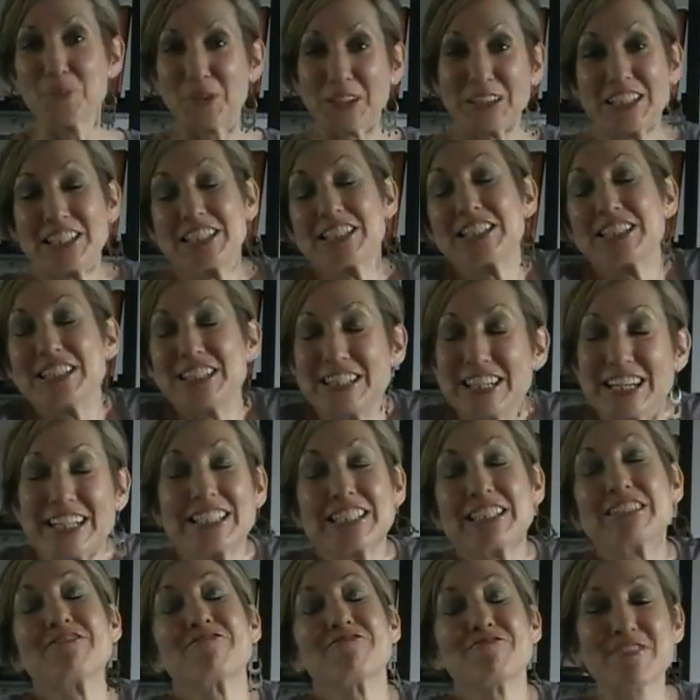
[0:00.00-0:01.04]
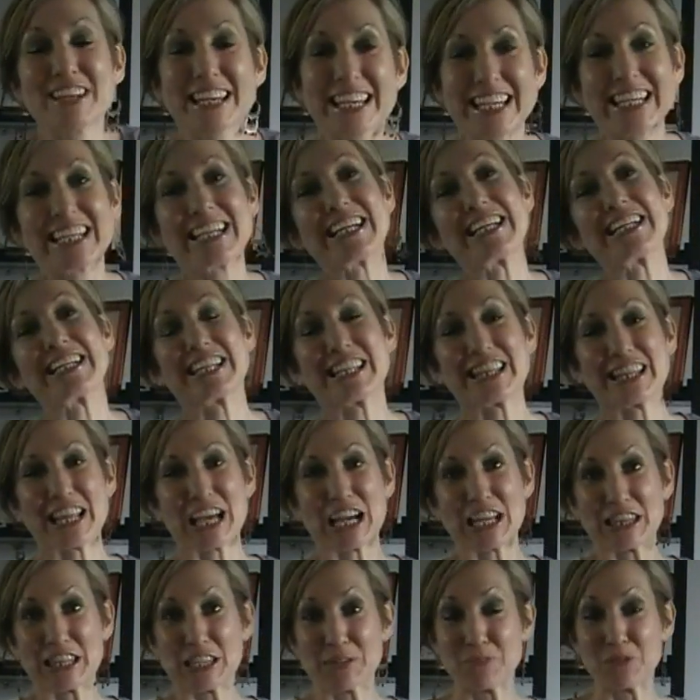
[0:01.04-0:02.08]
But this doesn't mean
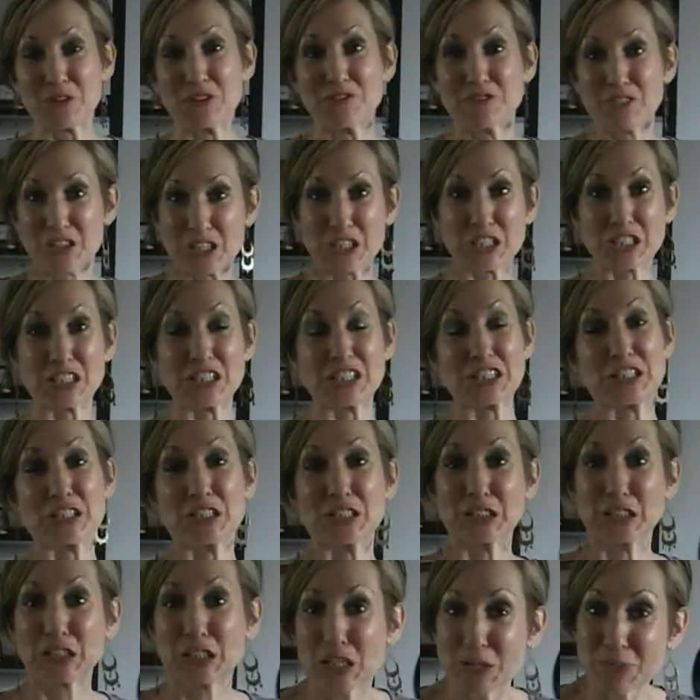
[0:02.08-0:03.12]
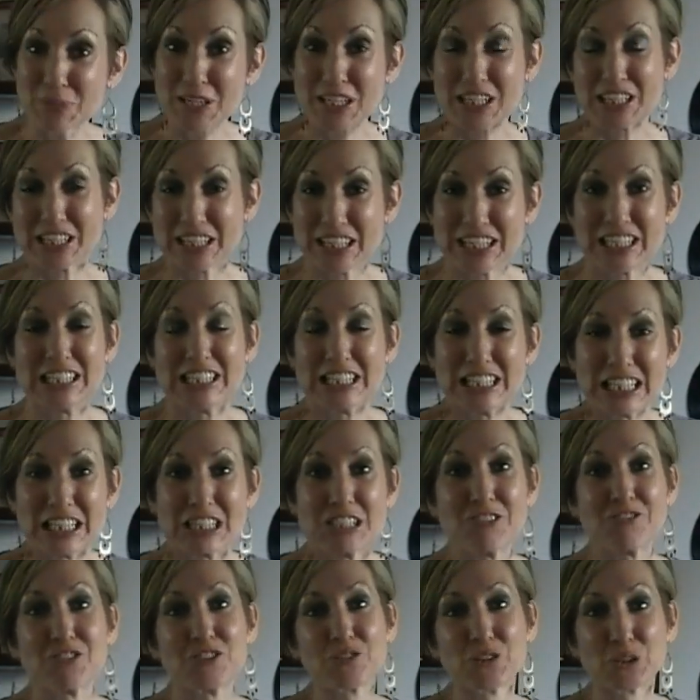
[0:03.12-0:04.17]
that the provisions to limit the
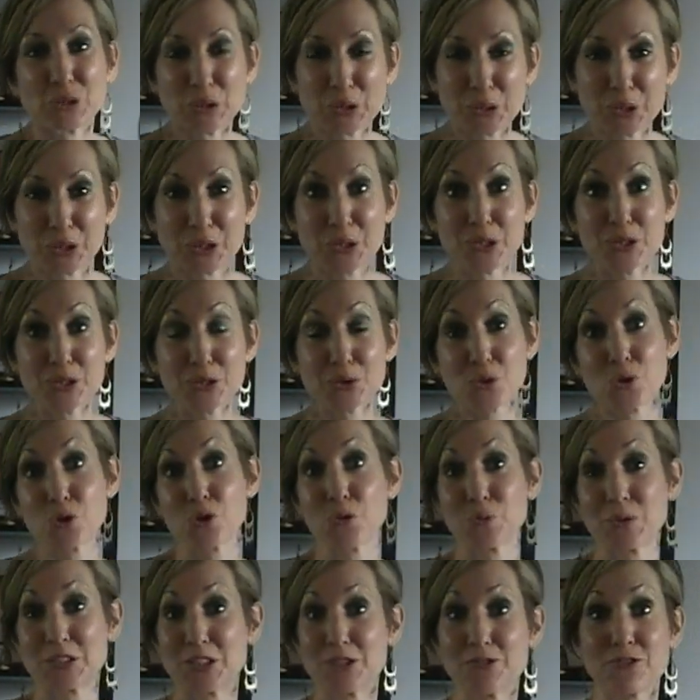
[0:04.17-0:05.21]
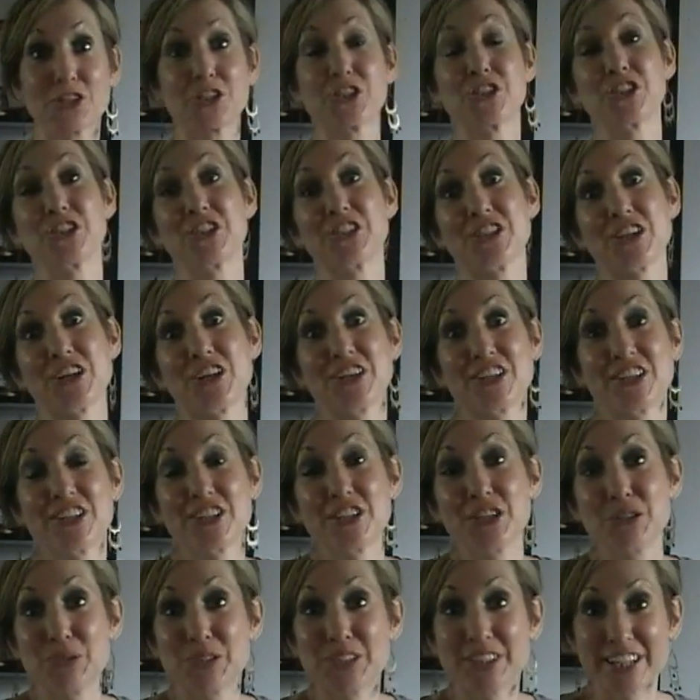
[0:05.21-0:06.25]
incentives for looters or restrictions on
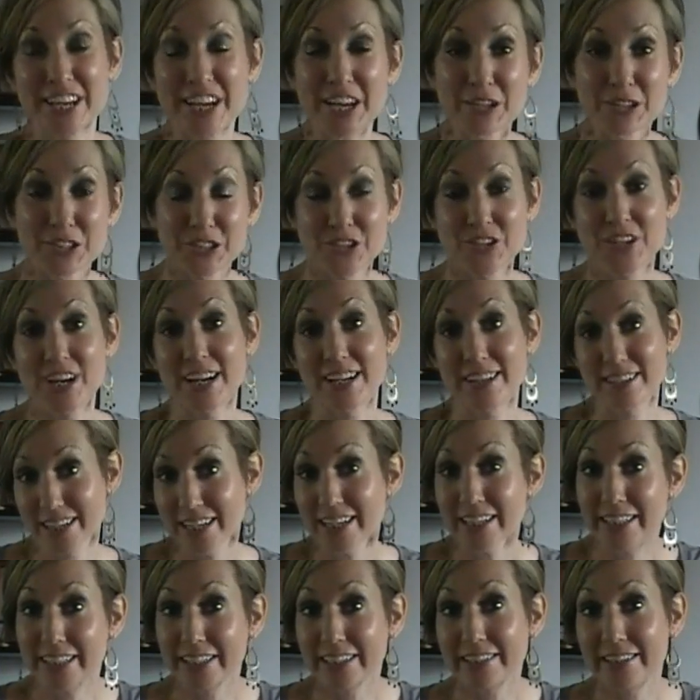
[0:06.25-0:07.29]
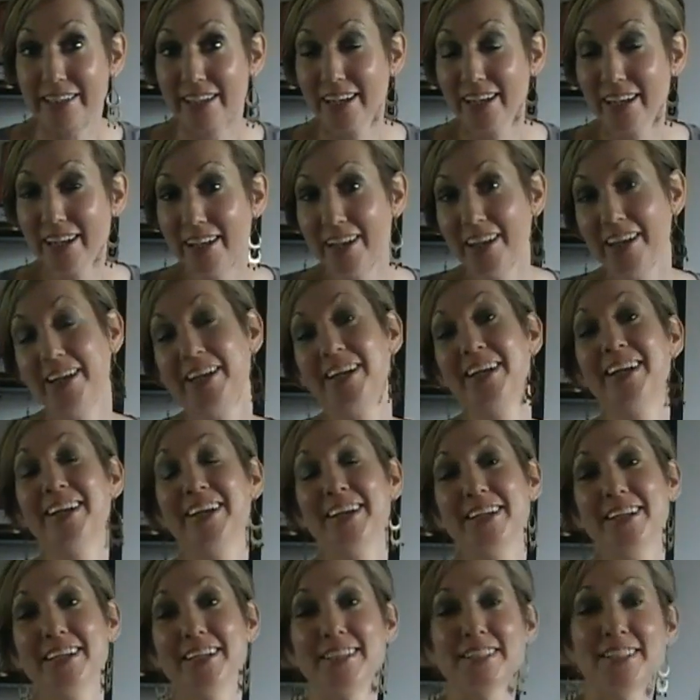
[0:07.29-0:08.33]
new sales are not needed.
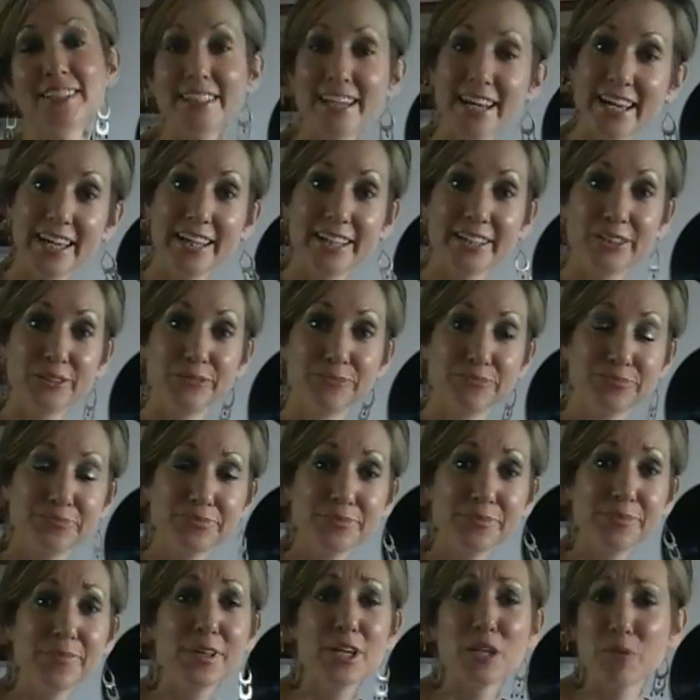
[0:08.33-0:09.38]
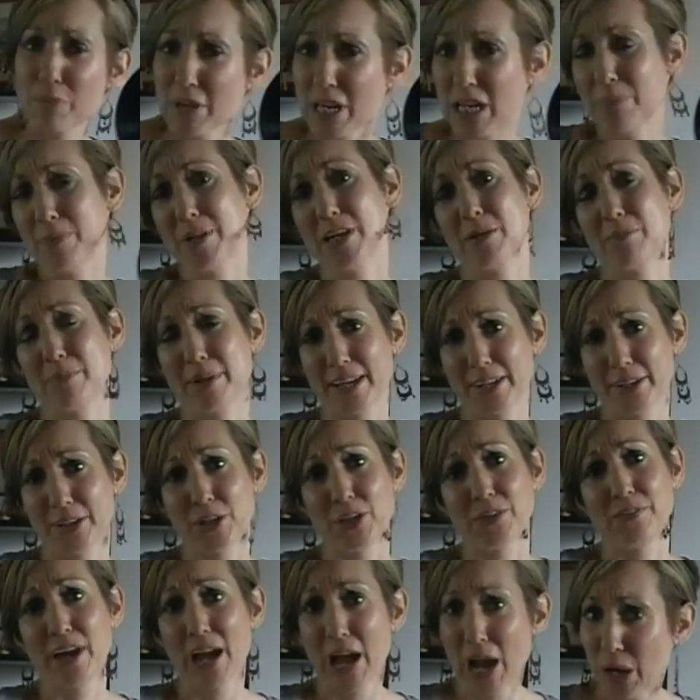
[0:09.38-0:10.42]
Instead, it may be a matter
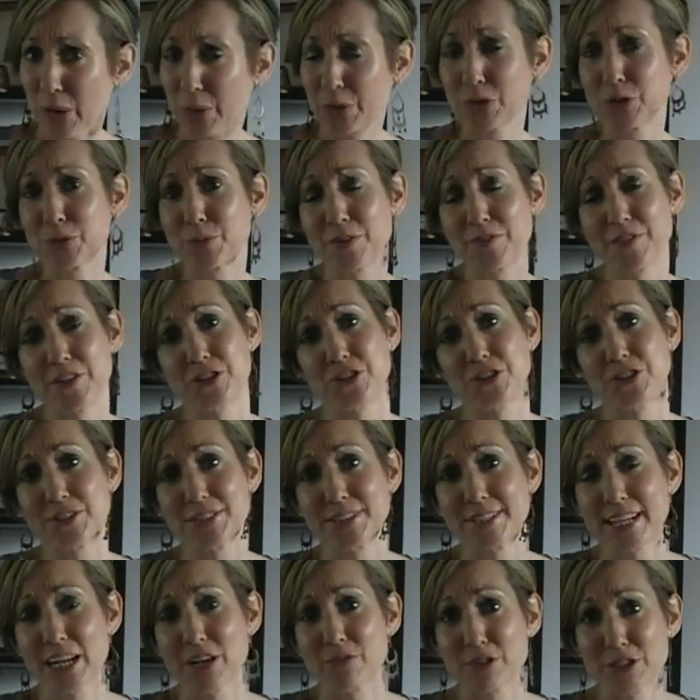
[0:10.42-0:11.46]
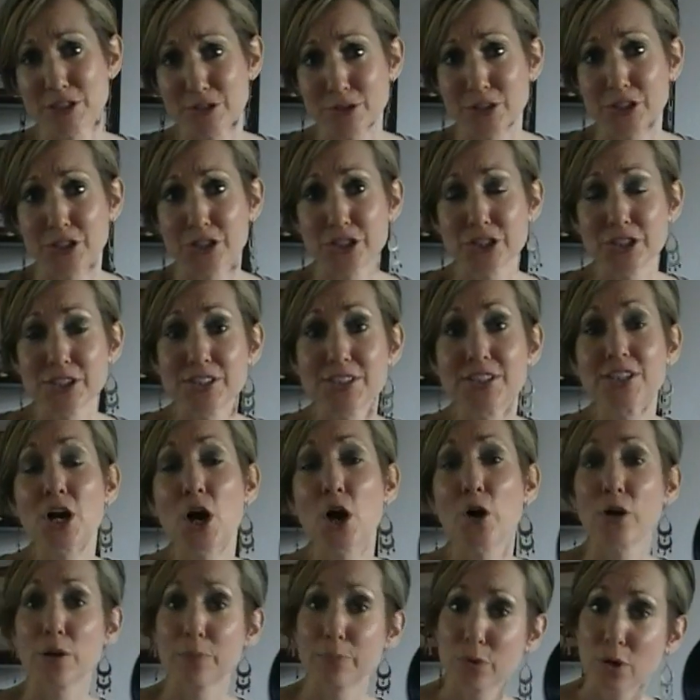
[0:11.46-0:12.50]
of how those provisions and restrictions
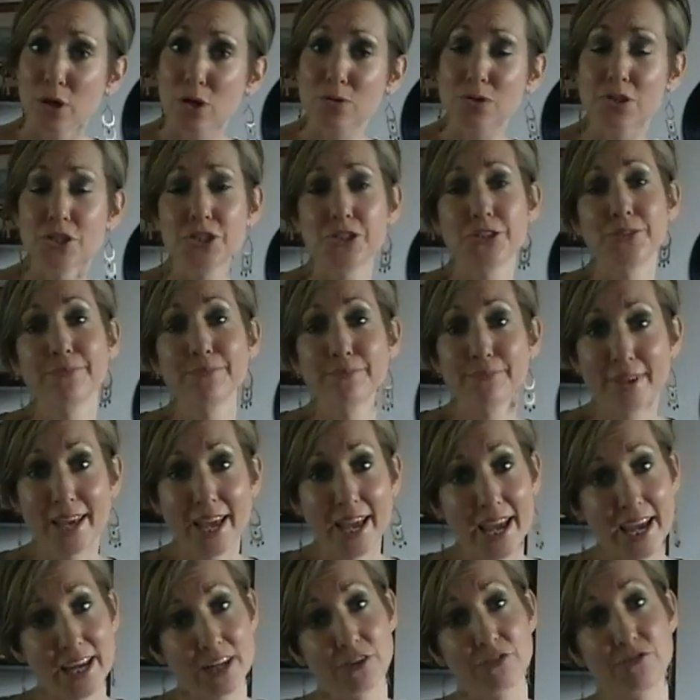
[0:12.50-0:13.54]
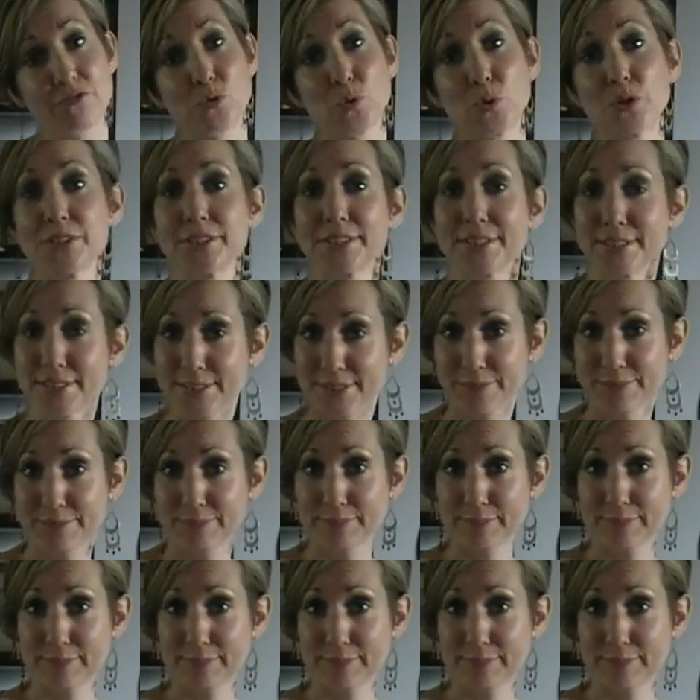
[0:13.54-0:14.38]
are approached and enforced.